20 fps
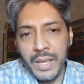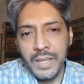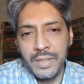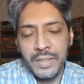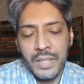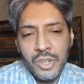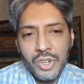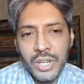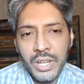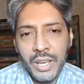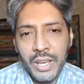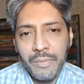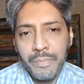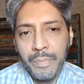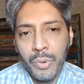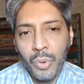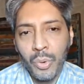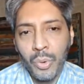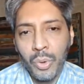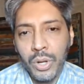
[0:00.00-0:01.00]
Essentially,
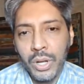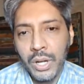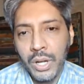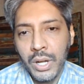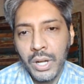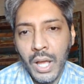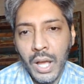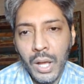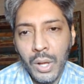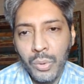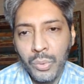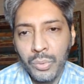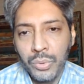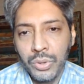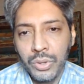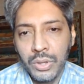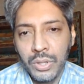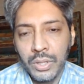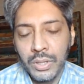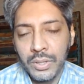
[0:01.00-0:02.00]
I've broken
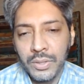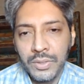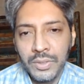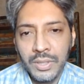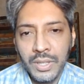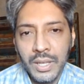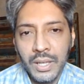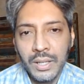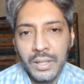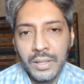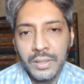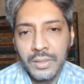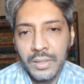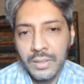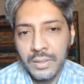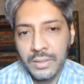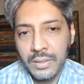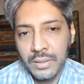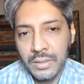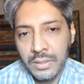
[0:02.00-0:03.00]
down the skills
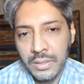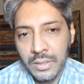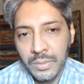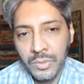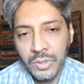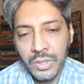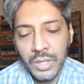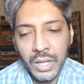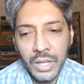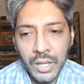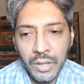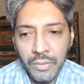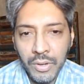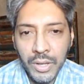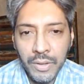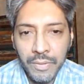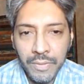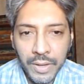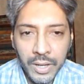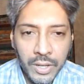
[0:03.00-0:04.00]
and systems that
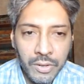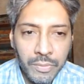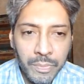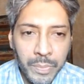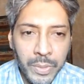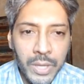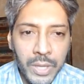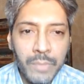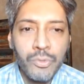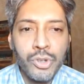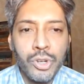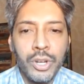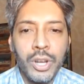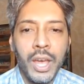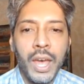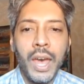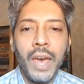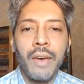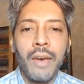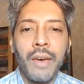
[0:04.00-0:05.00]
every effective PM
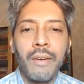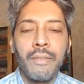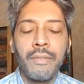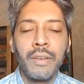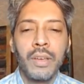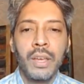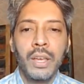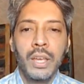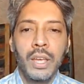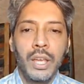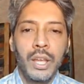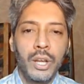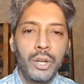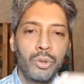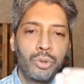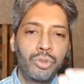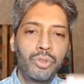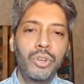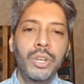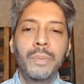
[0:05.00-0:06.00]
should have
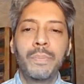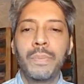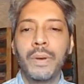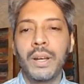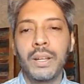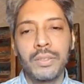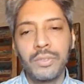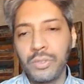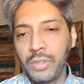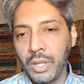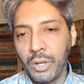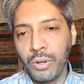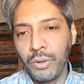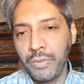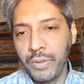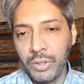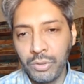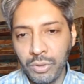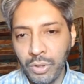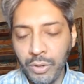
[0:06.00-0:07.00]
into three parts. Think
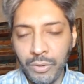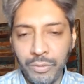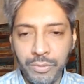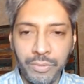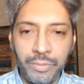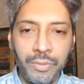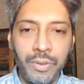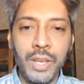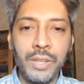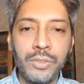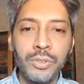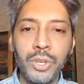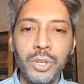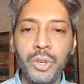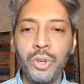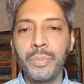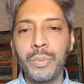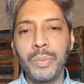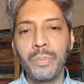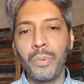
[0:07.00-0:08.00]
of it sort of as the
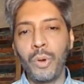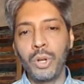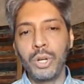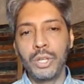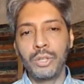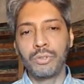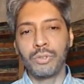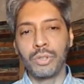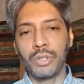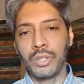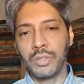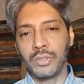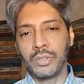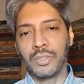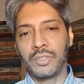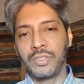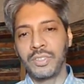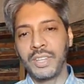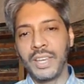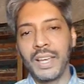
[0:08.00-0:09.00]
human body. So there's
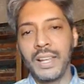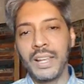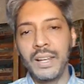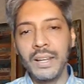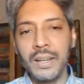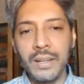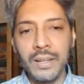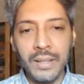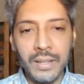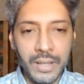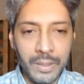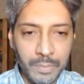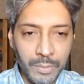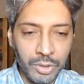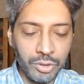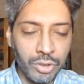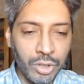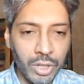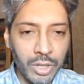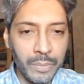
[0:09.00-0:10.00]
the skeletal and
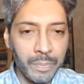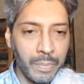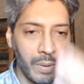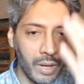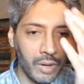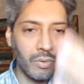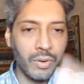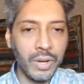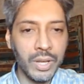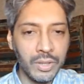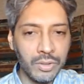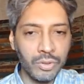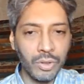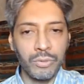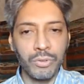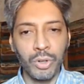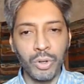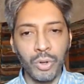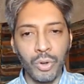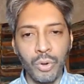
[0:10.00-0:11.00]
muscular part, right?
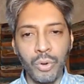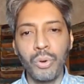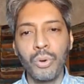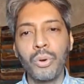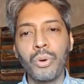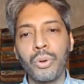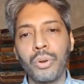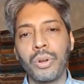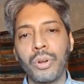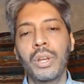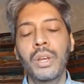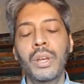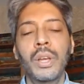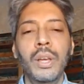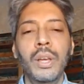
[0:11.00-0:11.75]
Sort of the core